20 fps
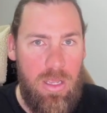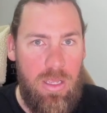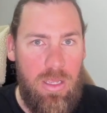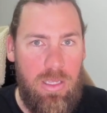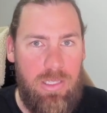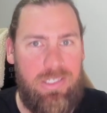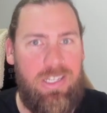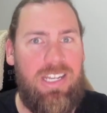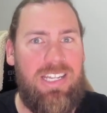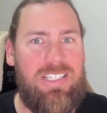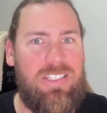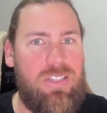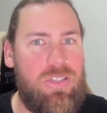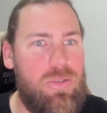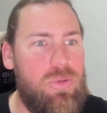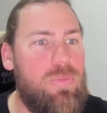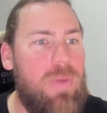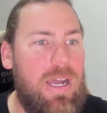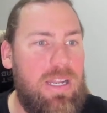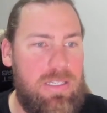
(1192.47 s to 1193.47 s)
There's only
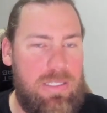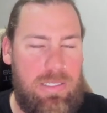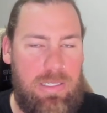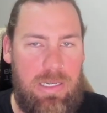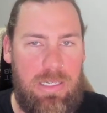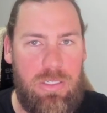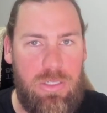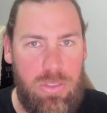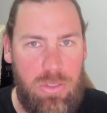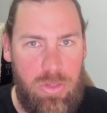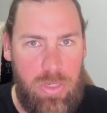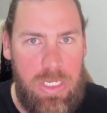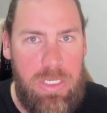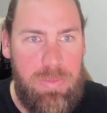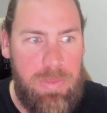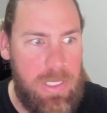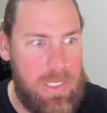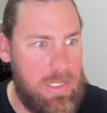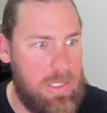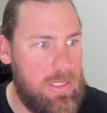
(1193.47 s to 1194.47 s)
2 months until
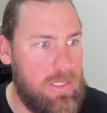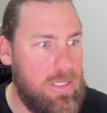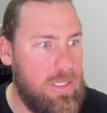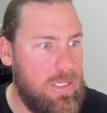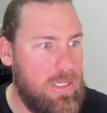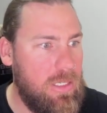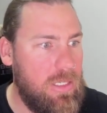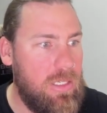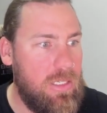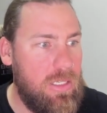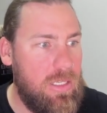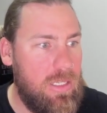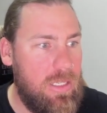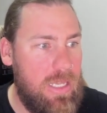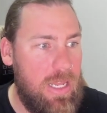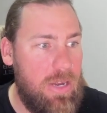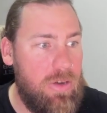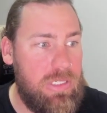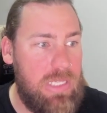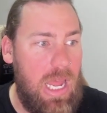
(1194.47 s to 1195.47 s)
Christmas.
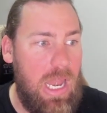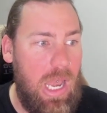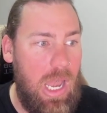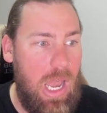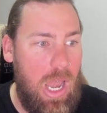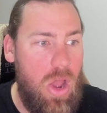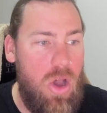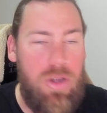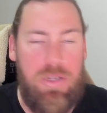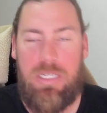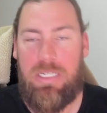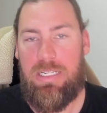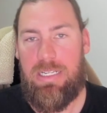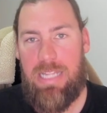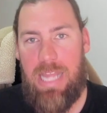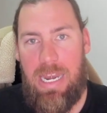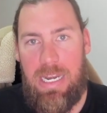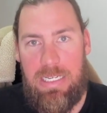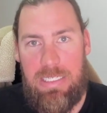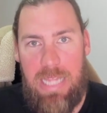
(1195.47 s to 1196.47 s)
There is a lot
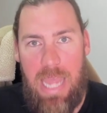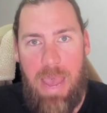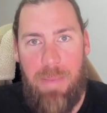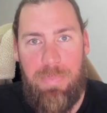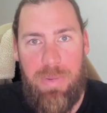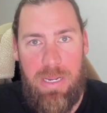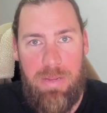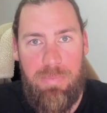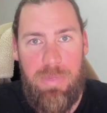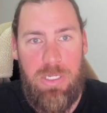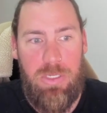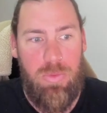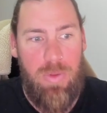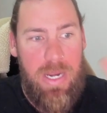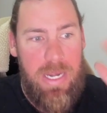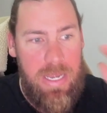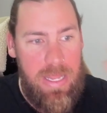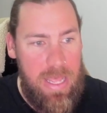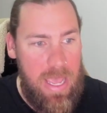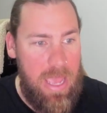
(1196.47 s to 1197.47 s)
that is happening
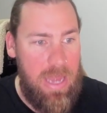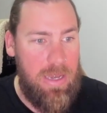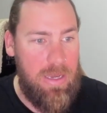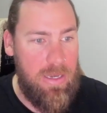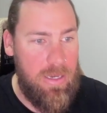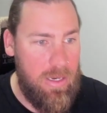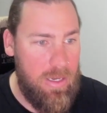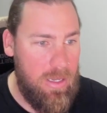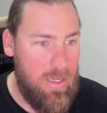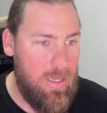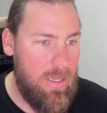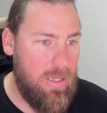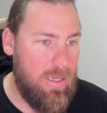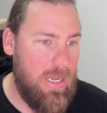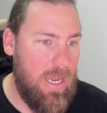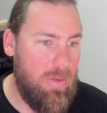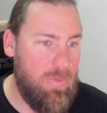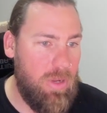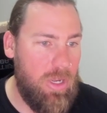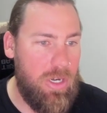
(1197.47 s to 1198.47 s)
between then.
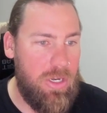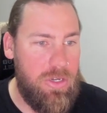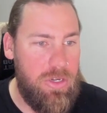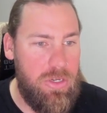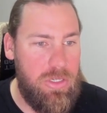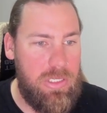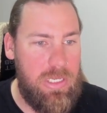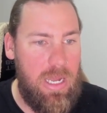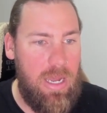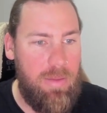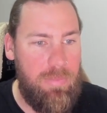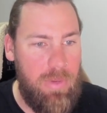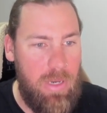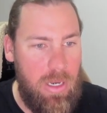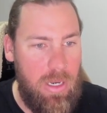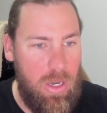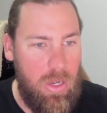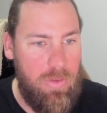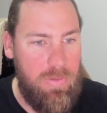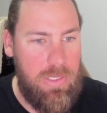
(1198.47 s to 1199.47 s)
Then we got a news hub,
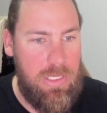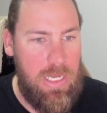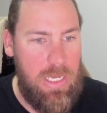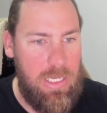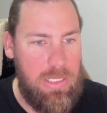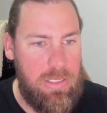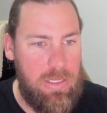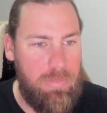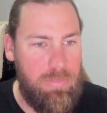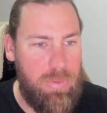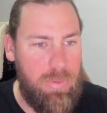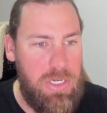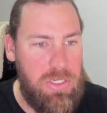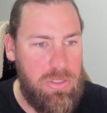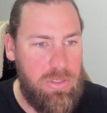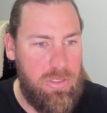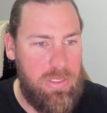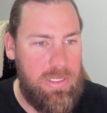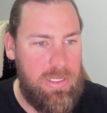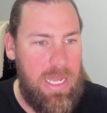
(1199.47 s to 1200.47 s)
Illuvidex. I'm pretty
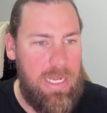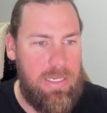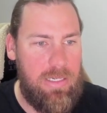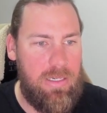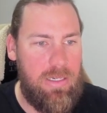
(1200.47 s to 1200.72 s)
sure that...